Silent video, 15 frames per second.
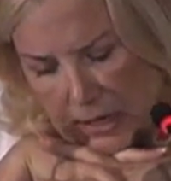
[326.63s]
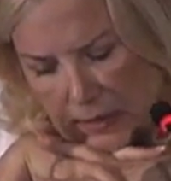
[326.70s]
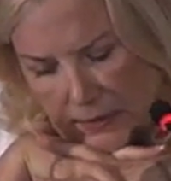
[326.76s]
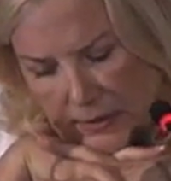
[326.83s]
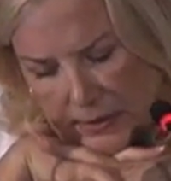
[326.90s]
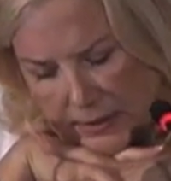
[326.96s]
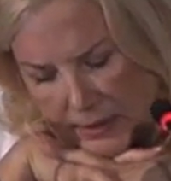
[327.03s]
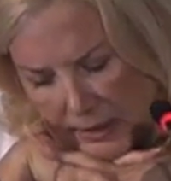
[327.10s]

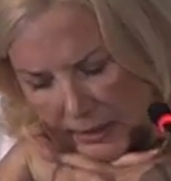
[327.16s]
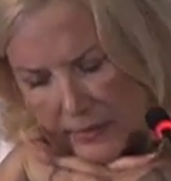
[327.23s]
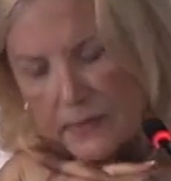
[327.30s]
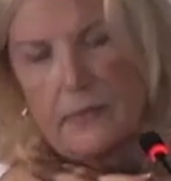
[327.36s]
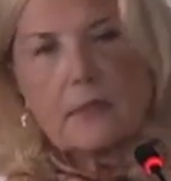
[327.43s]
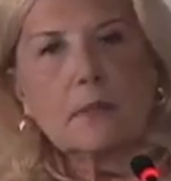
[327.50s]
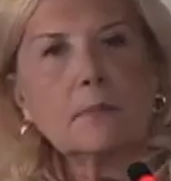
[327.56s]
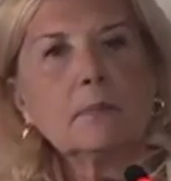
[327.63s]
the
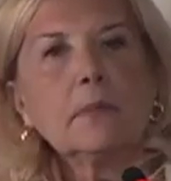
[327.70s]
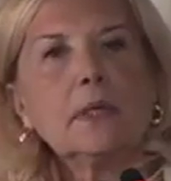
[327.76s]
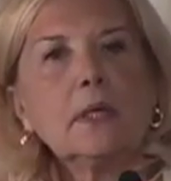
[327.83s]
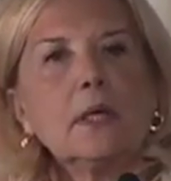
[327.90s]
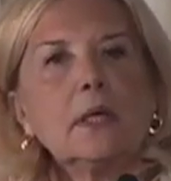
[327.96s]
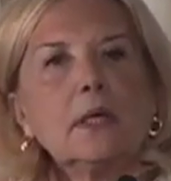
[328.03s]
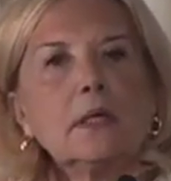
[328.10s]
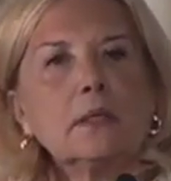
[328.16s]
system
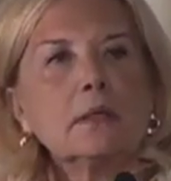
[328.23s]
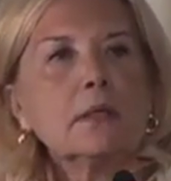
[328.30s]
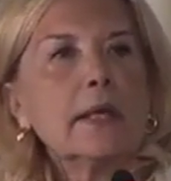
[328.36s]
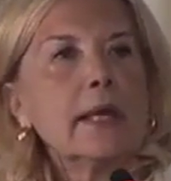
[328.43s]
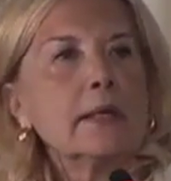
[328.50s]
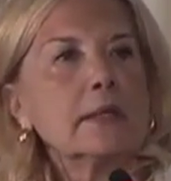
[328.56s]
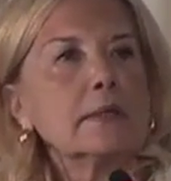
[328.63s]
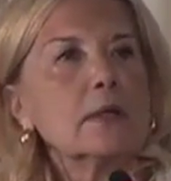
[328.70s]
in
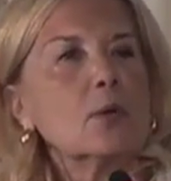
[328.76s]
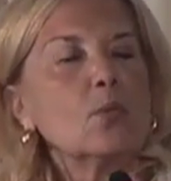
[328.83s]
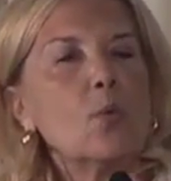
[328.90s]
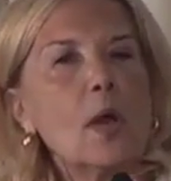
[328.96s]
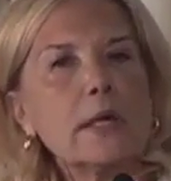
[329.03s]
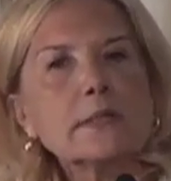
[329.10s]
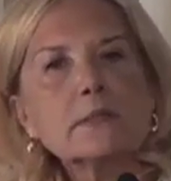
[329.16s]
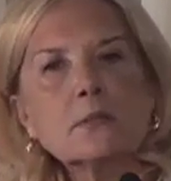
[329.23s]
Canada
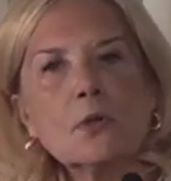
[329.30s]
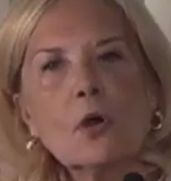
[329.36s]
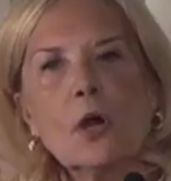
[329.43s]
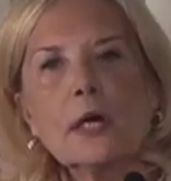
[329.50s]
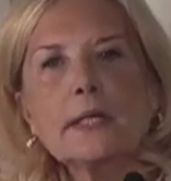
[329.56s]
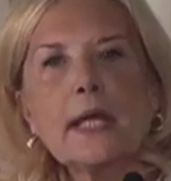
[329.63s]
was not